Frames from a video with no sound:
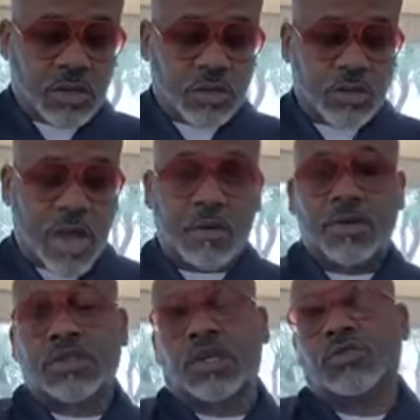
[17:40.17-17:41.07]
You know, how
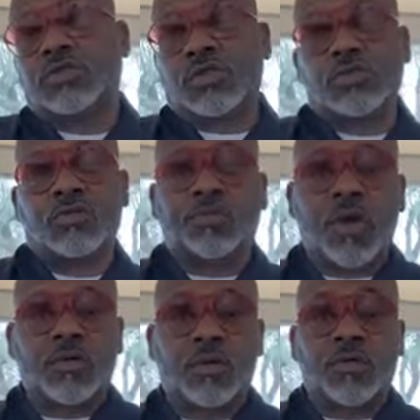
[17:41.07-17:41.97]
else can you show you
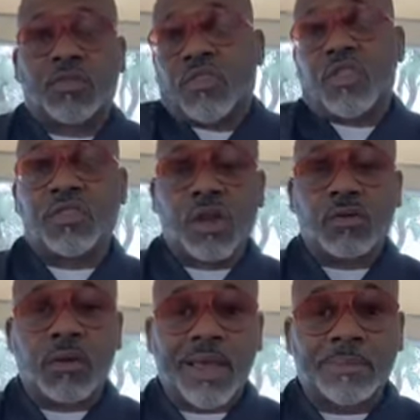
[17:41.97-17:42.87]
thorough if nothing
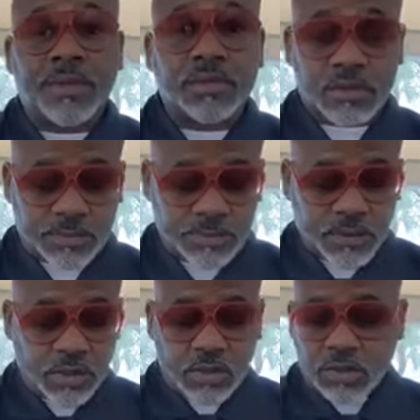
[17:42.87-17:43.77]
thorough happens?
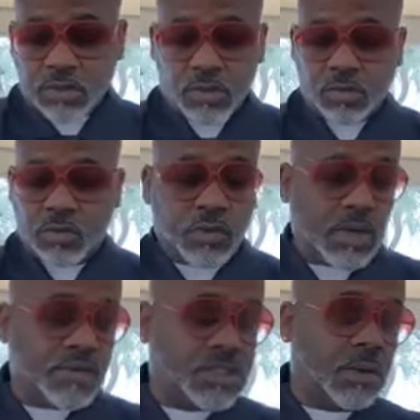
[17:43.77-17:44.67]
So
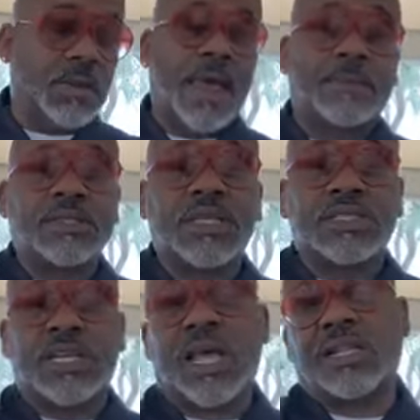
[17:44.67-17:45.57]
whenever something happens that's
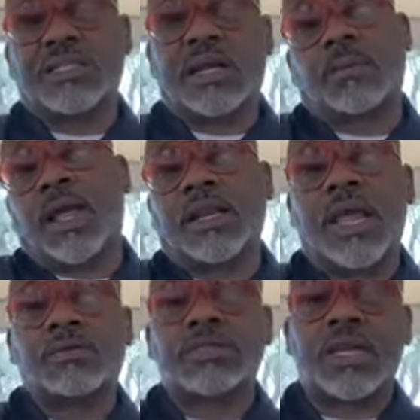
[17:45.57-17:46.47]
challenging, I'm like,
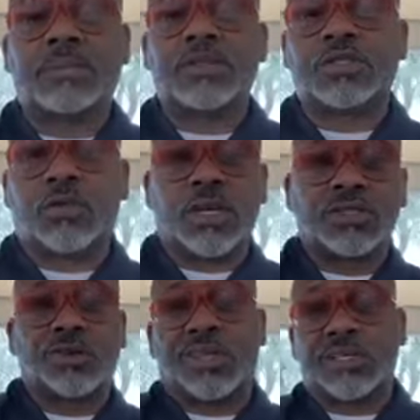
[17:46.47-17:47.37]
now it's time to
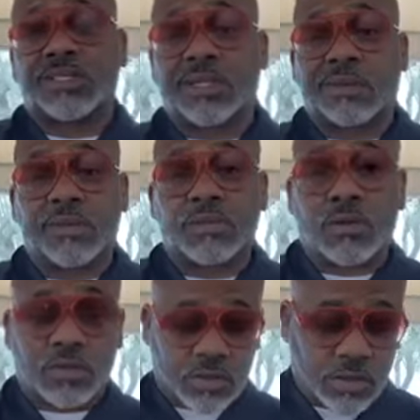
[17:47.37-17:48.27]
showcase all that shit I be
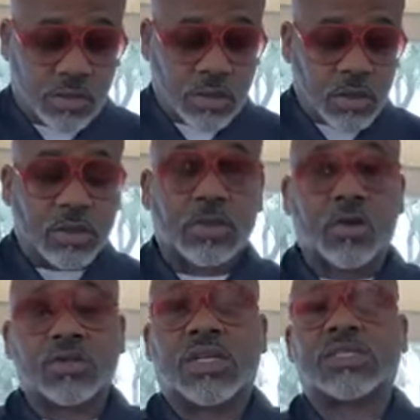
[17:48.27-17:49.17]
talking. You know,
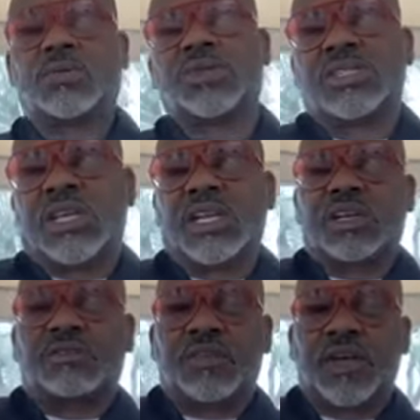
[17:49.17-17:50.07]
it's like someone saying they
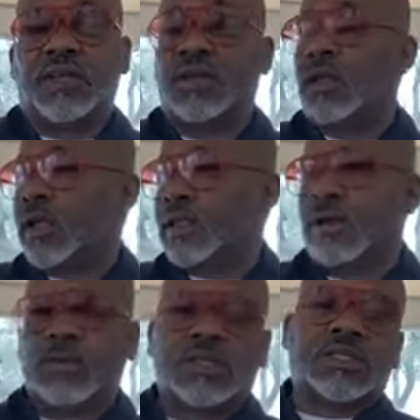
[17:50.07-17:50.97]
can fight, and
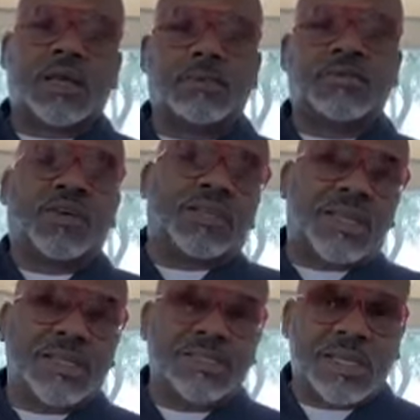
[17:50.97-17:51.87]
then when it's time to fight, they
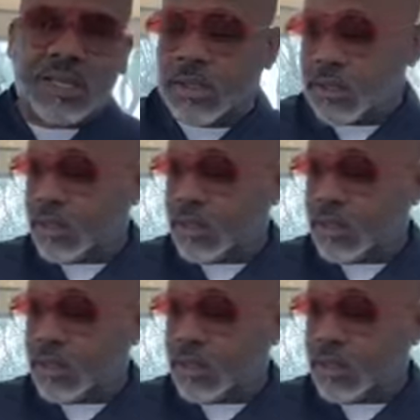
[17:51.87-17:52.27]
get scared.